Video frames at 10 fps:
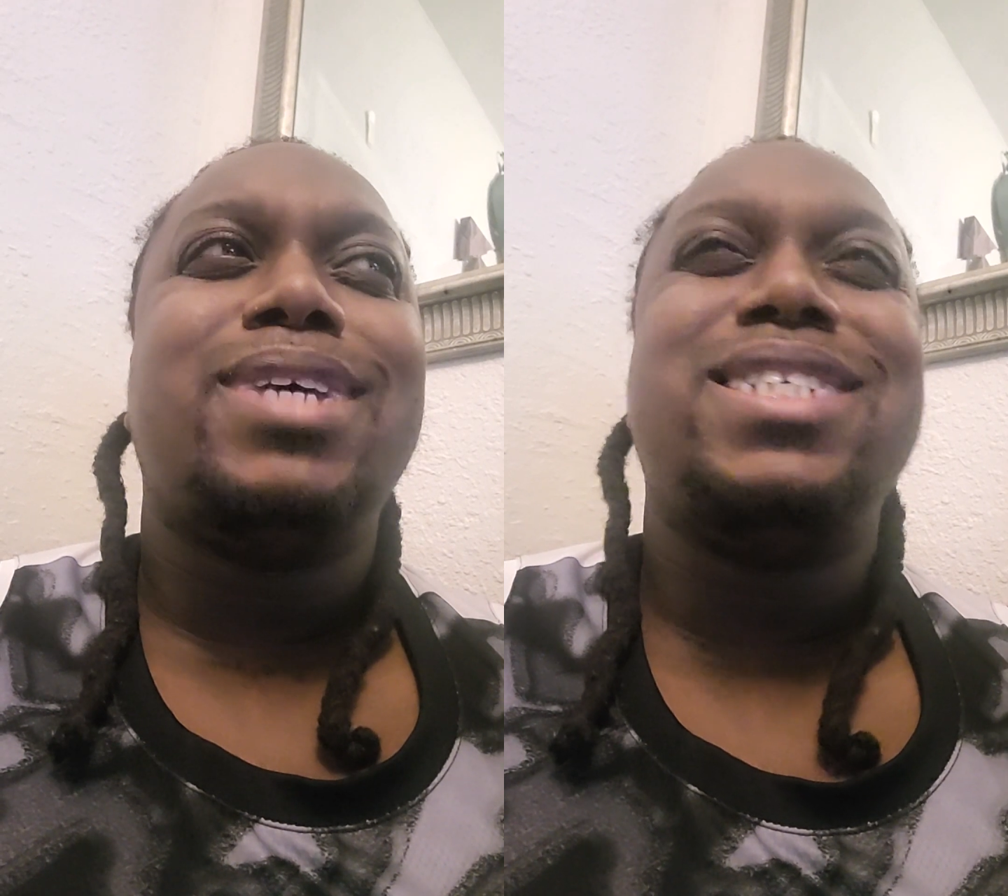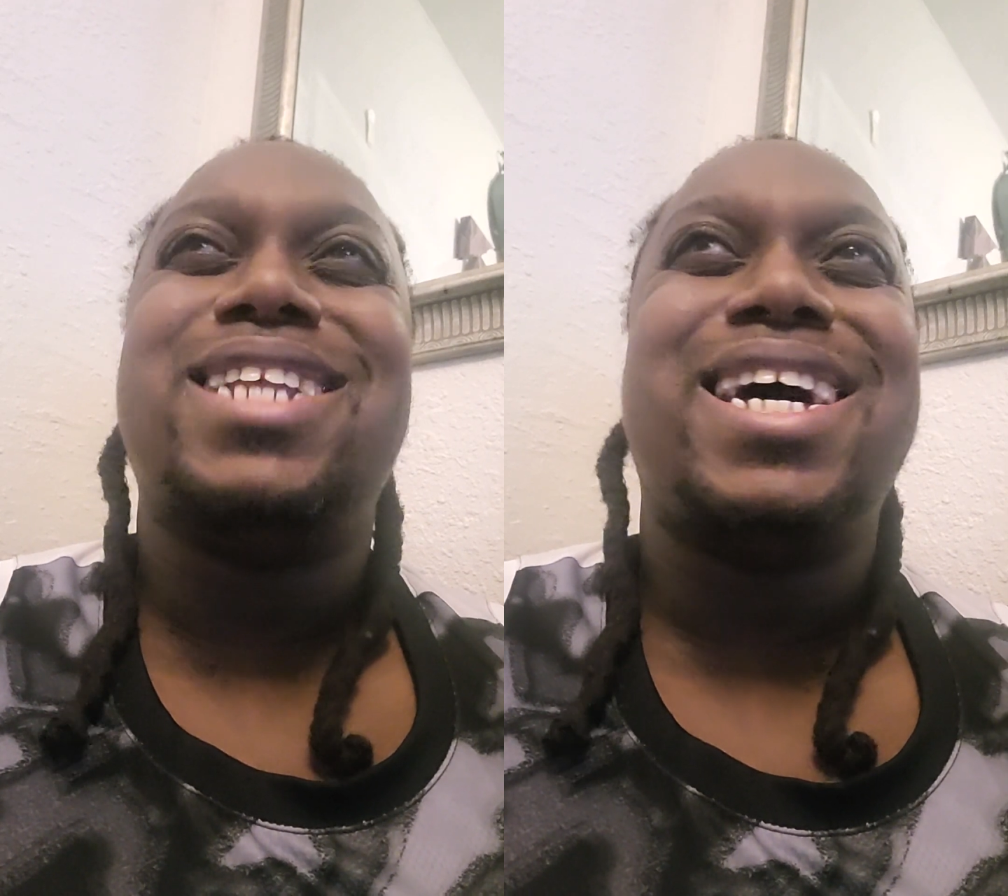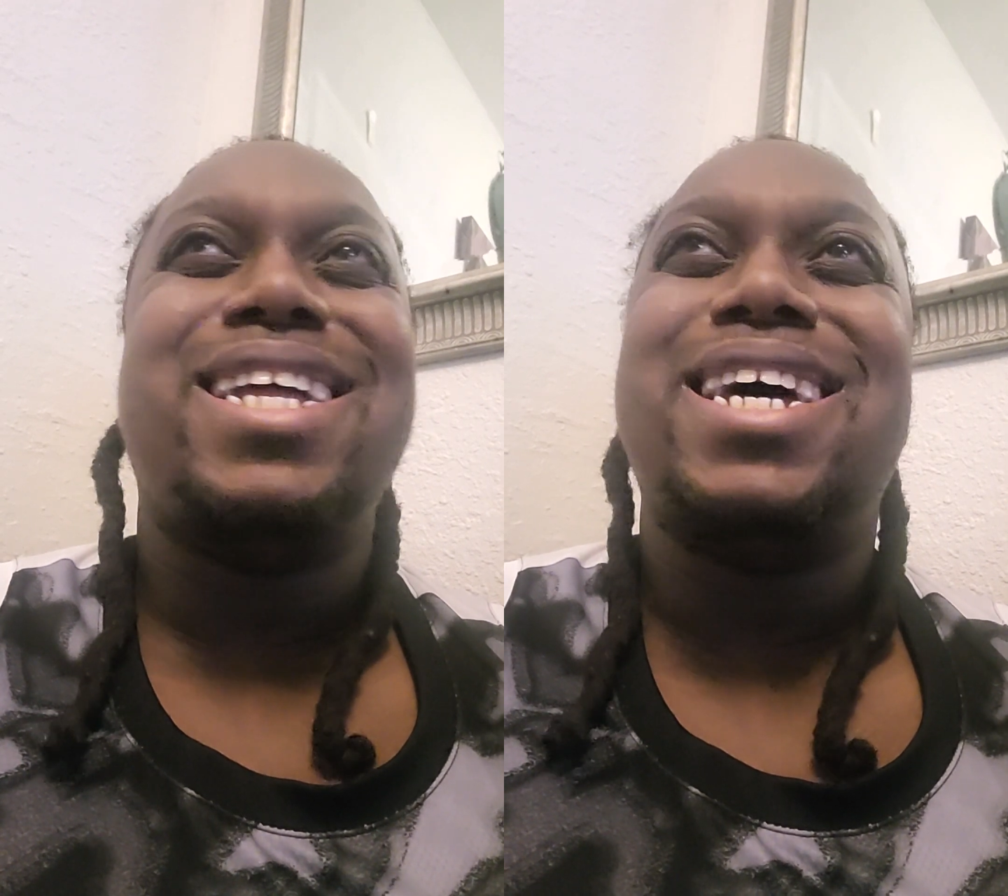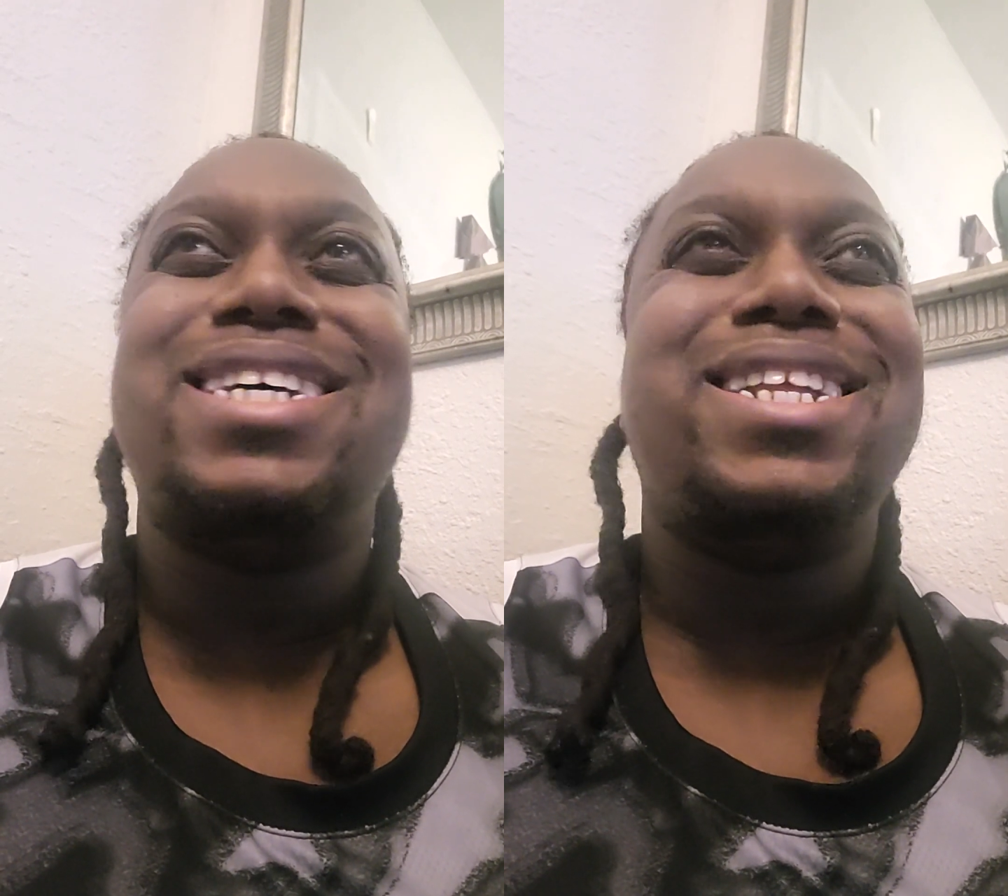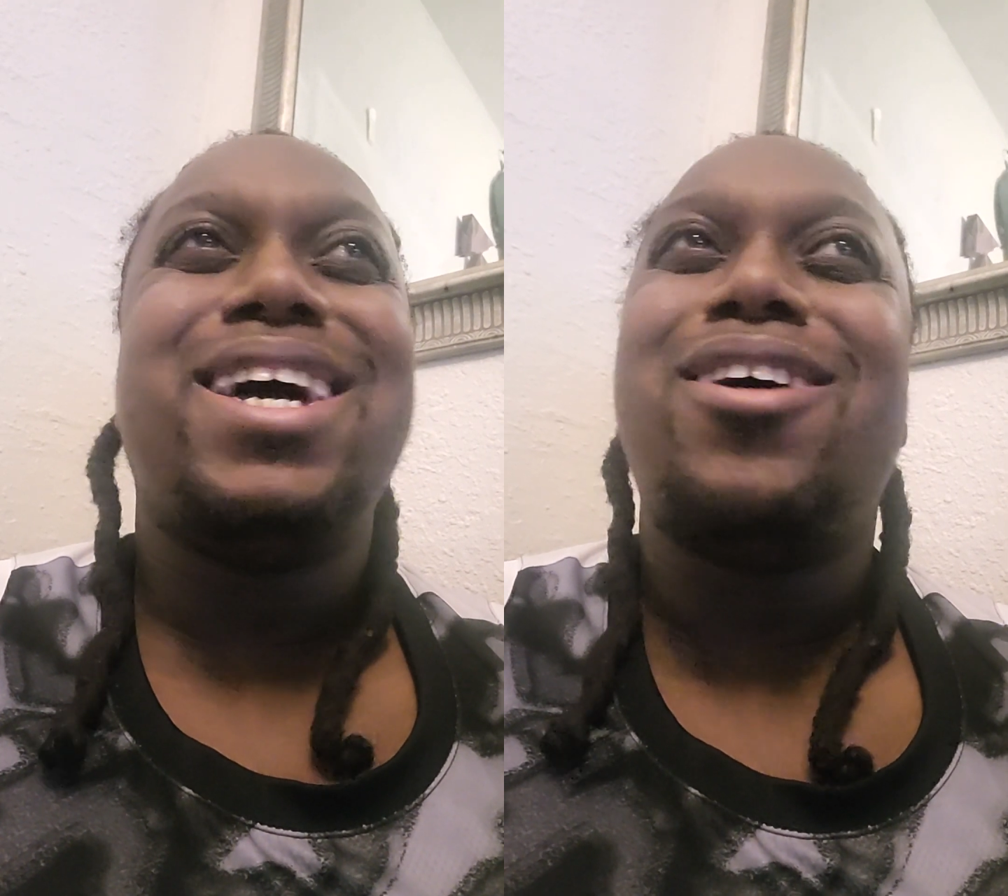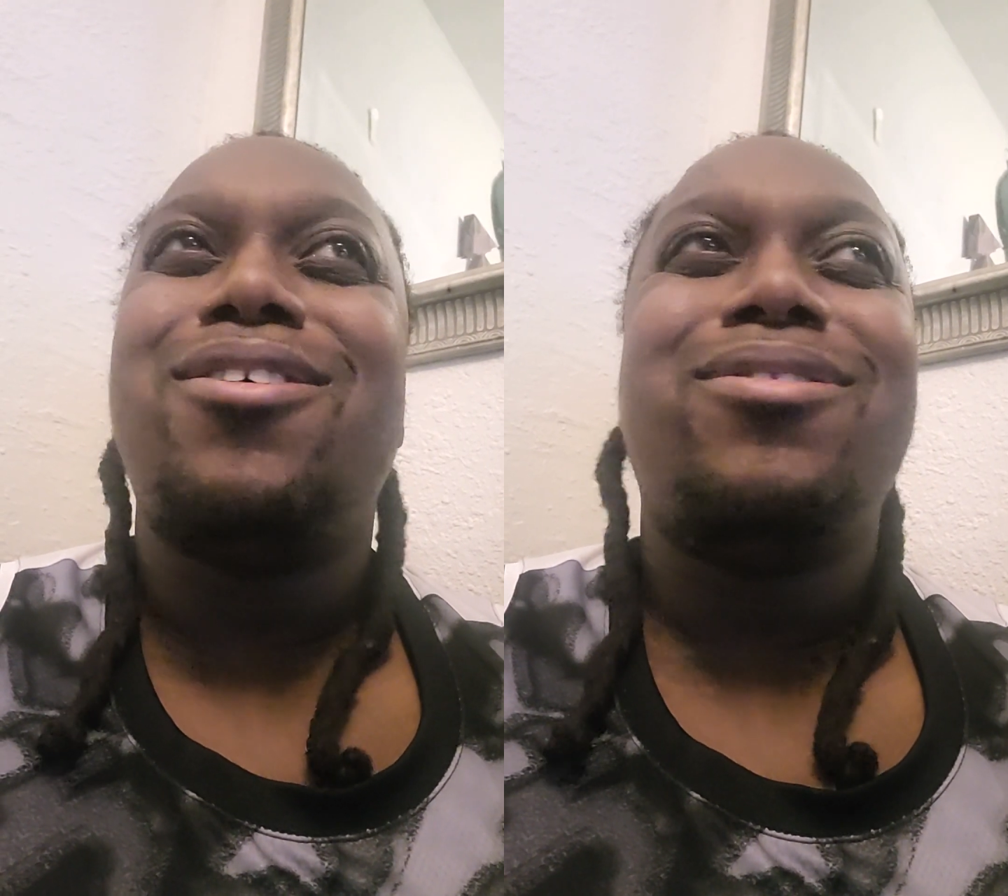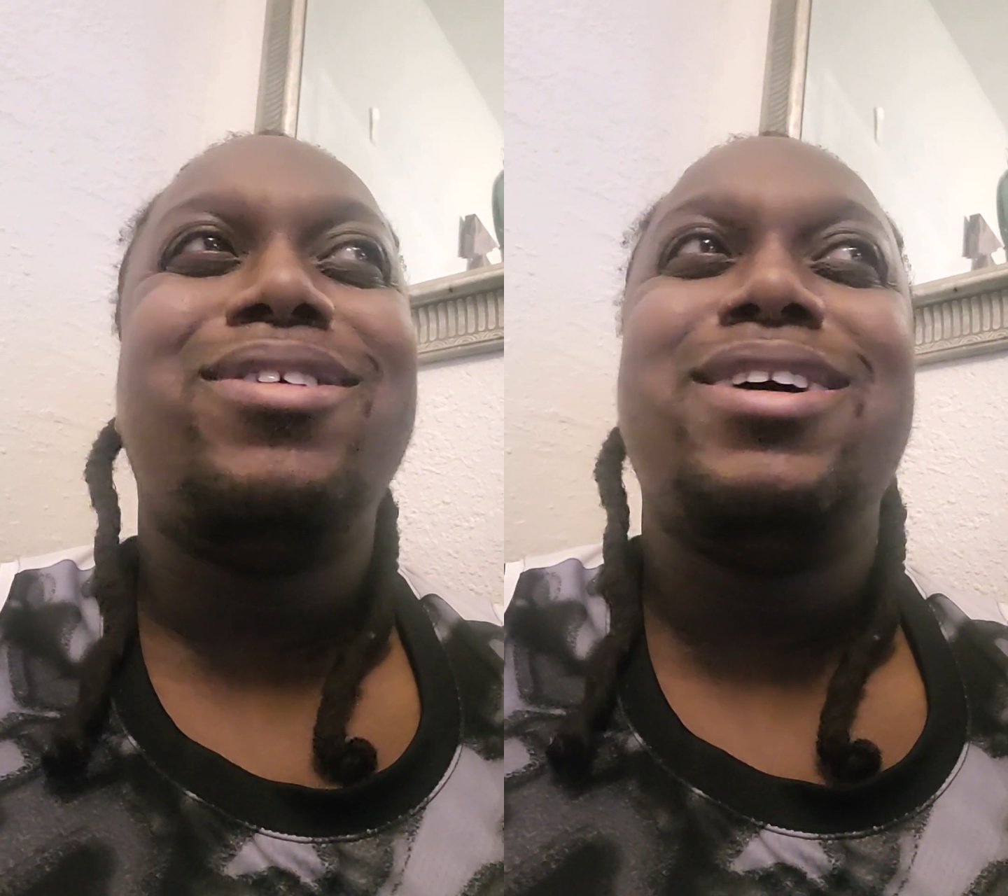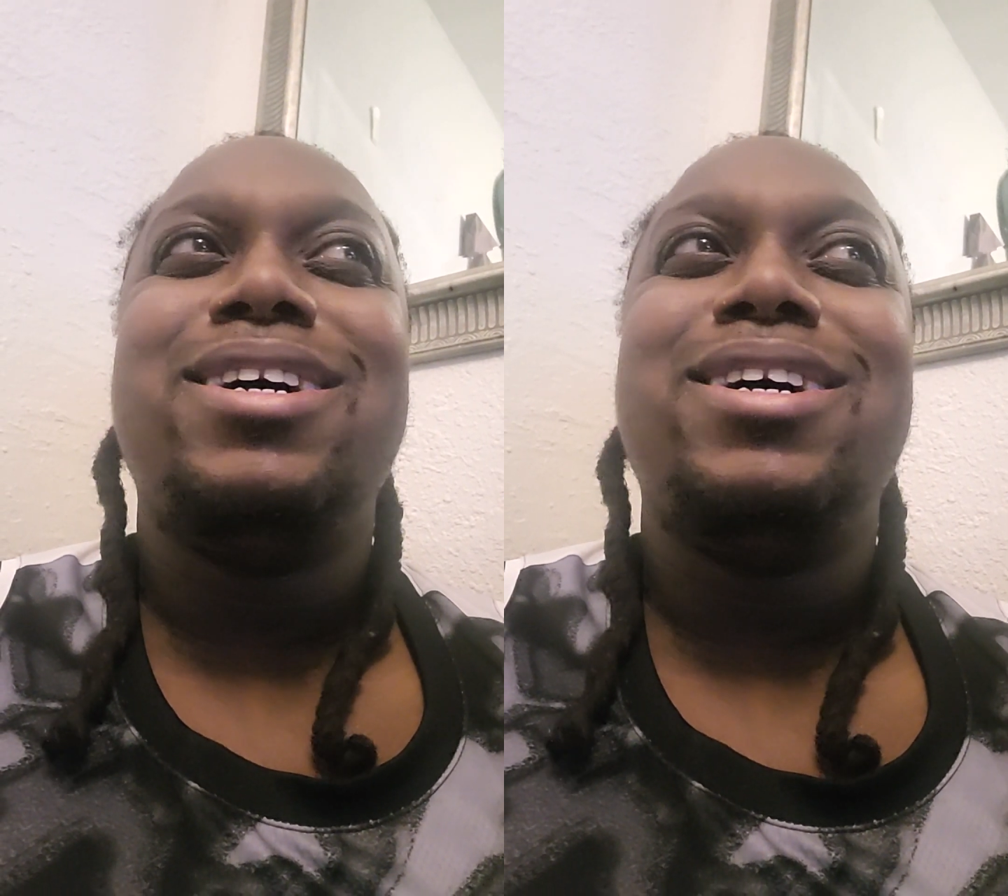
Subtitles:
That's not that now.